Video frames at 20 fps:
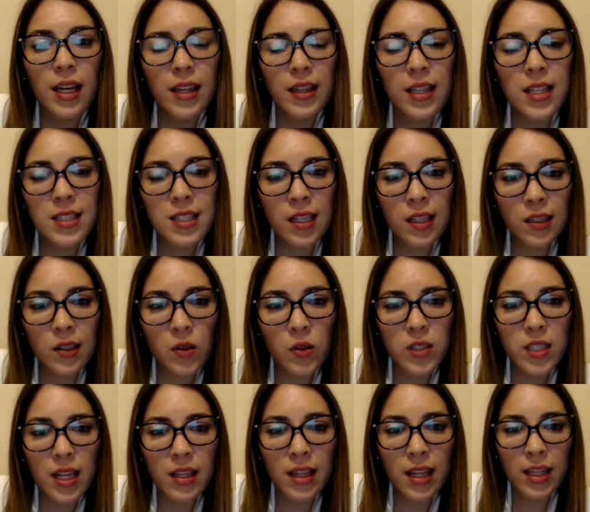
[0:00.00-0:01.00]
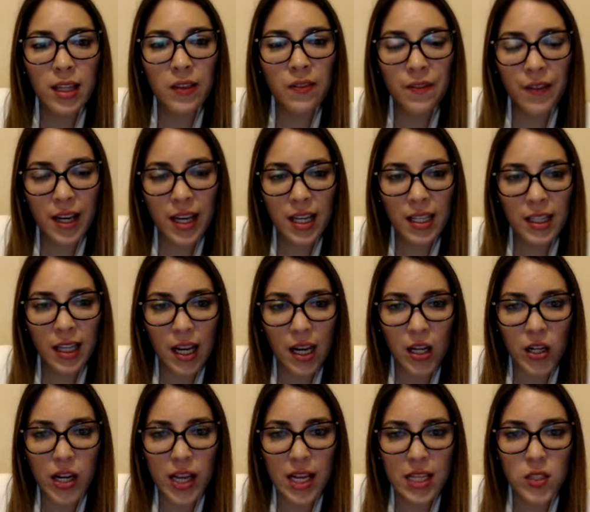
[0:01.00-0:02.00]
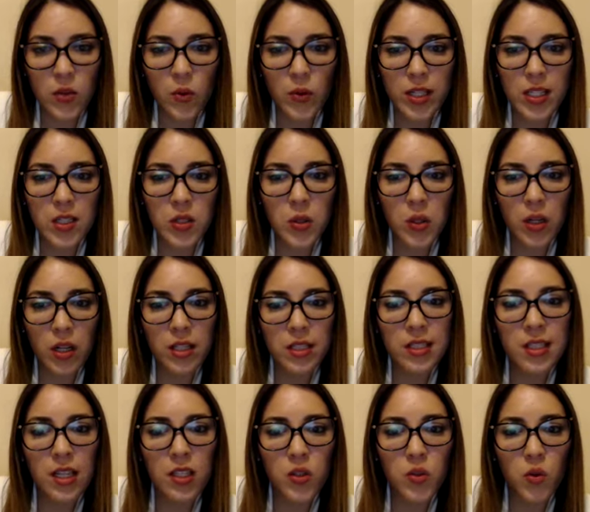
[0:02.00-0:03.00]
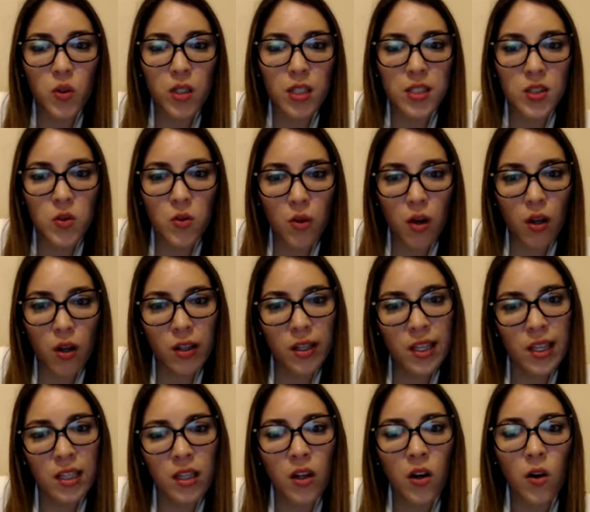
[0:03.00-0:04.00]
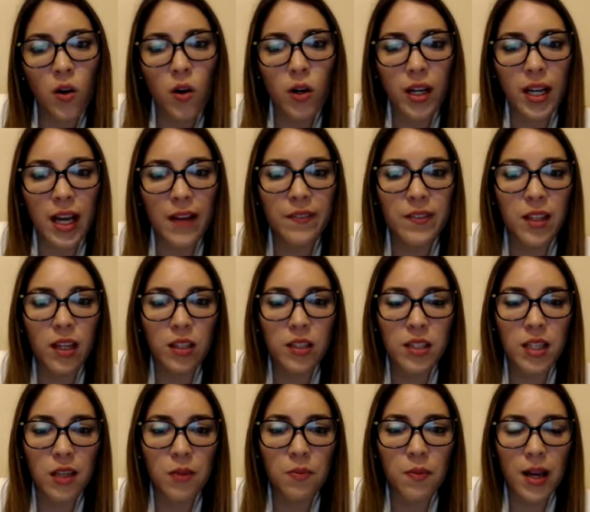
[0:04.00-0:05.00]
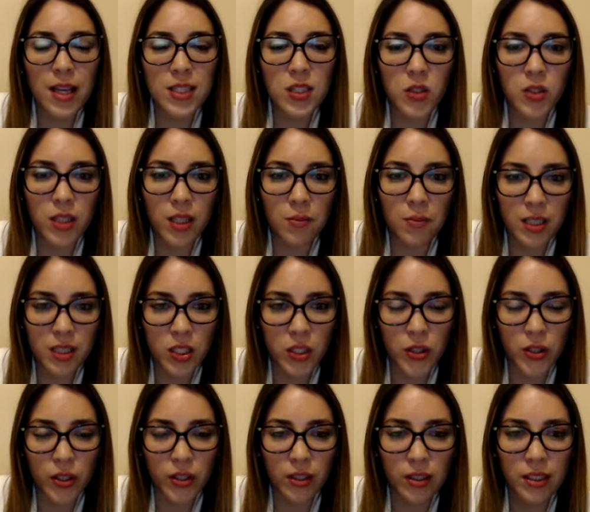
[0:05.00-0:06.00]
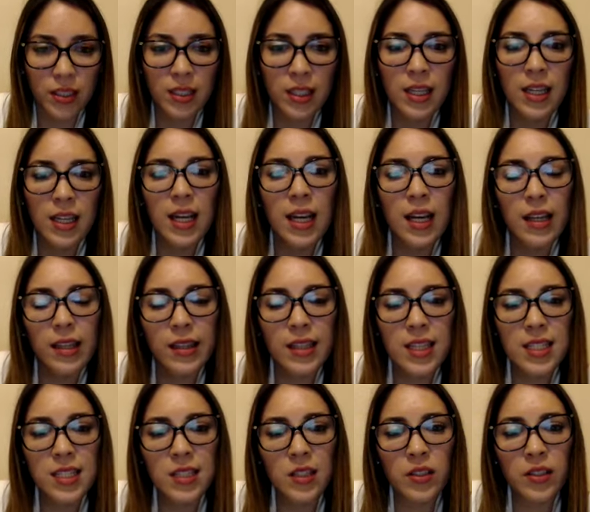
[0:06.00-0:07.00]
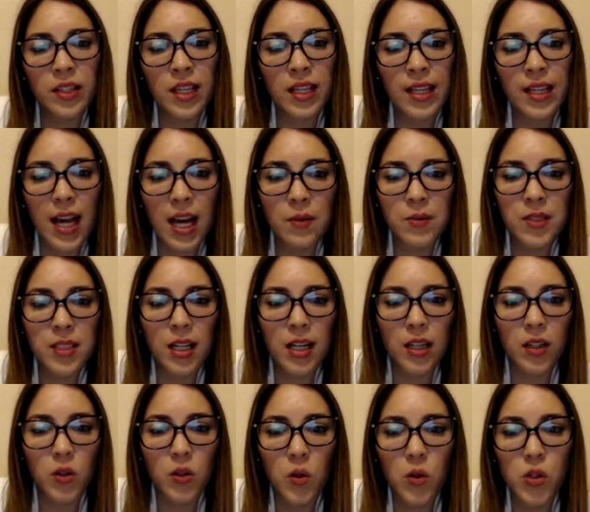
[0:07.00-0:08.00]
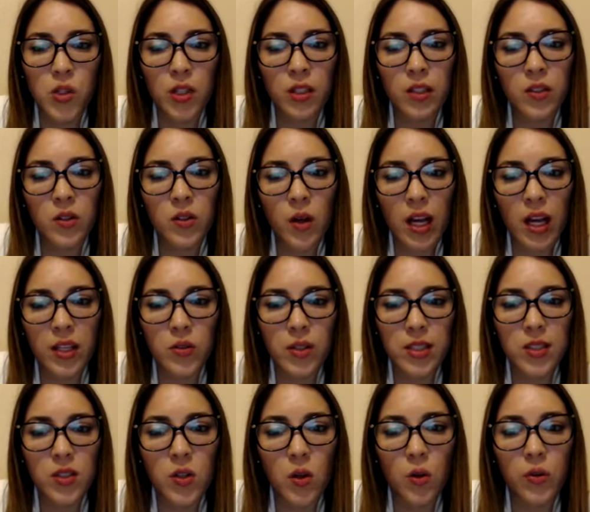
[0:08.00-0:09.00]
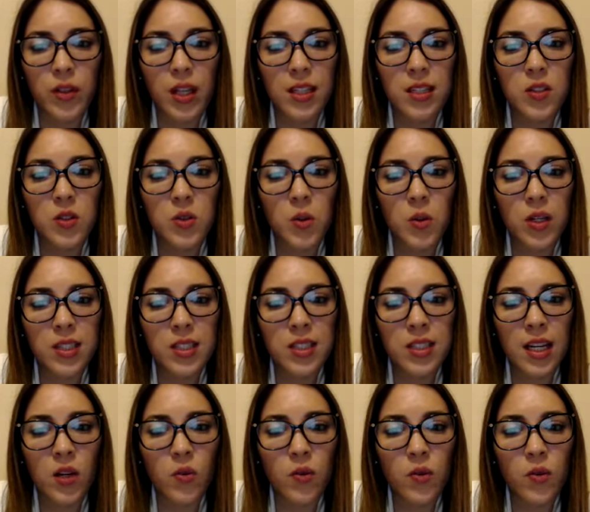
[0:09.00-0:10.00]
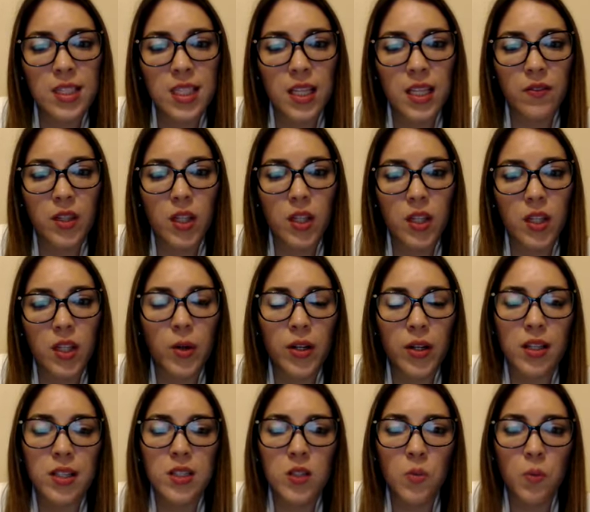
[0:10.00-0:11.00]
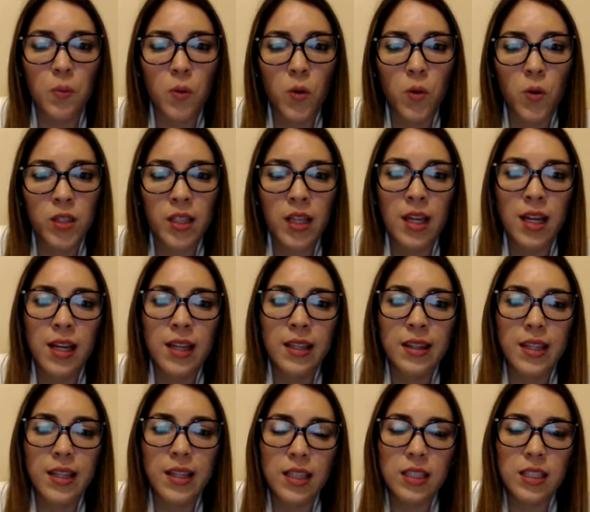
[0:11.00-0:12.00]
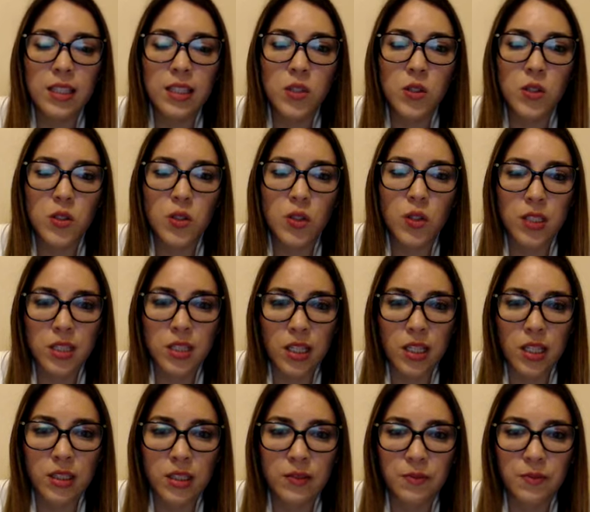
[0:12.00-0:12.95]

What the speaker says: This includes identifying areas where students are struggling or have not yet mastered the material. These learning gaps are crucial to address so that students can receive the remedial support they need to succeed.